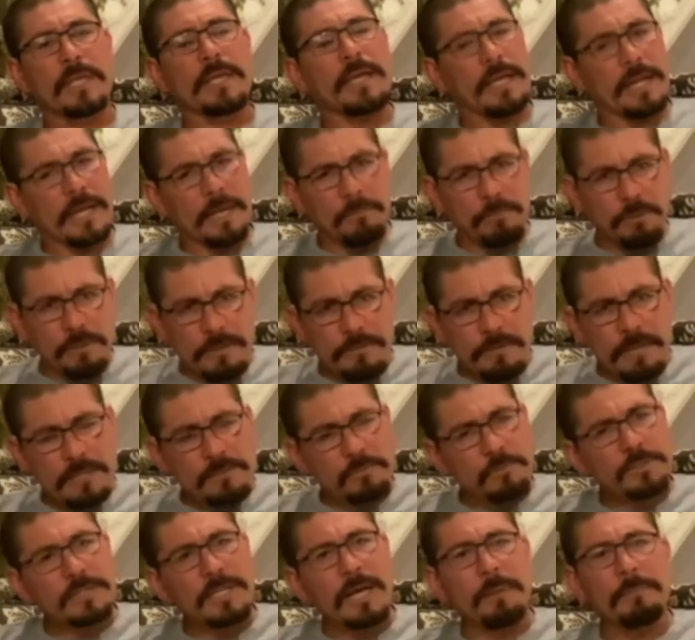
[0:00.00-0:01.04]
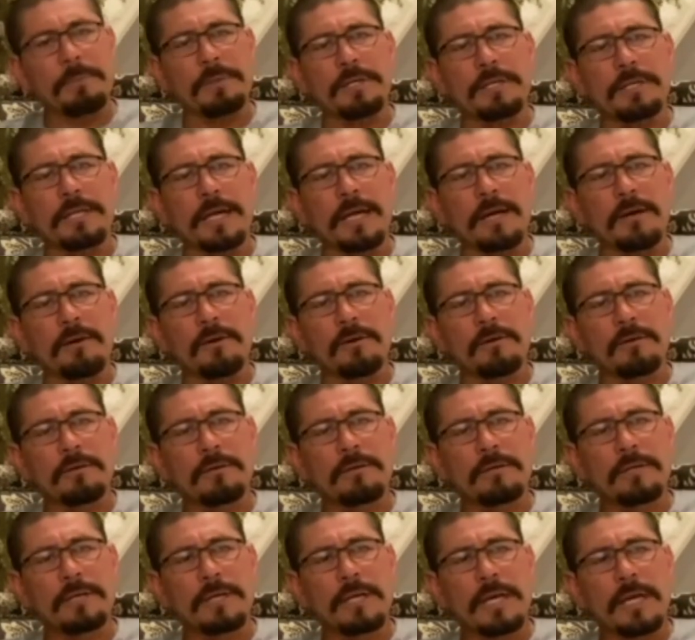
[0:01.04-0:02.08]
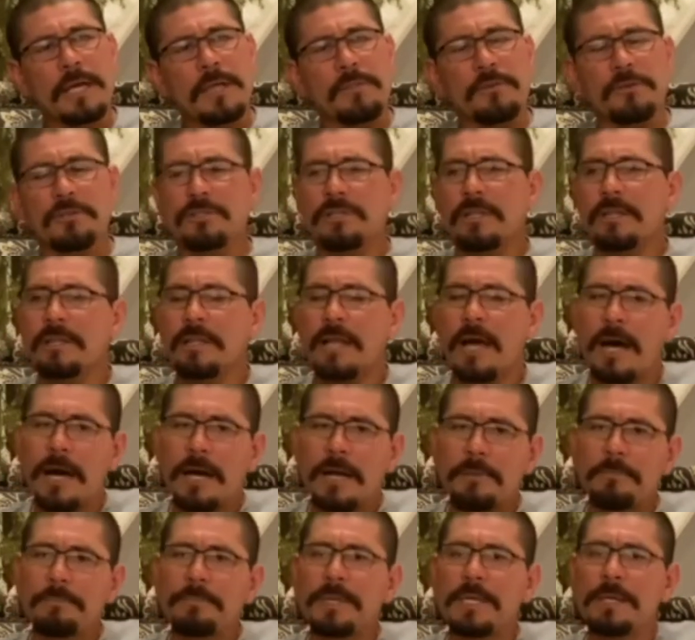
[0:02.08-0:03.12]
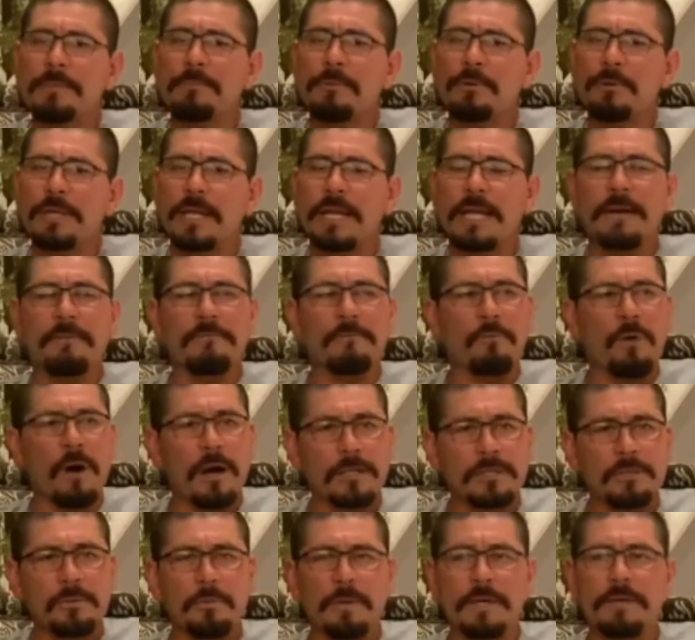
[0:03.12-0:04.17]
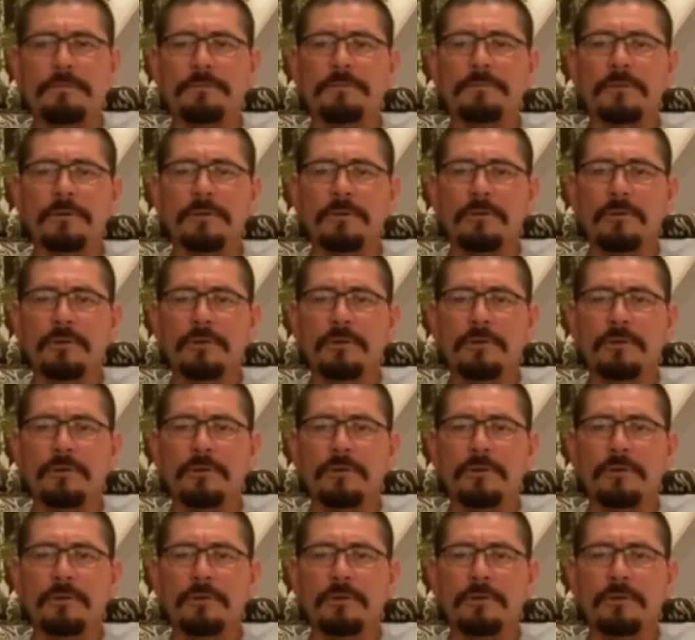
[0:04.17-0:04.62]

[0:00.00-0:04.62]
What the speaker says: And I believe that's what's happening now. There's a lot of people that have walked away from the